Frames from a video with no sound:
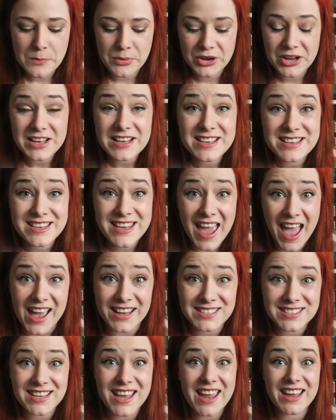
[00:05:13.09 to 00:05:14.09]
But
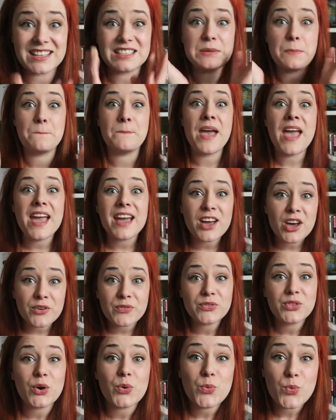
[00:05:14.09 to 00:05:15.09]
yes, it's pick
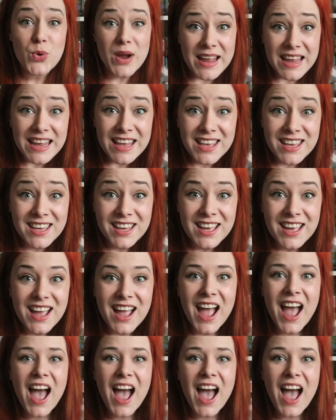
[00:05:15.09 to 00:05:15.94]
of the week,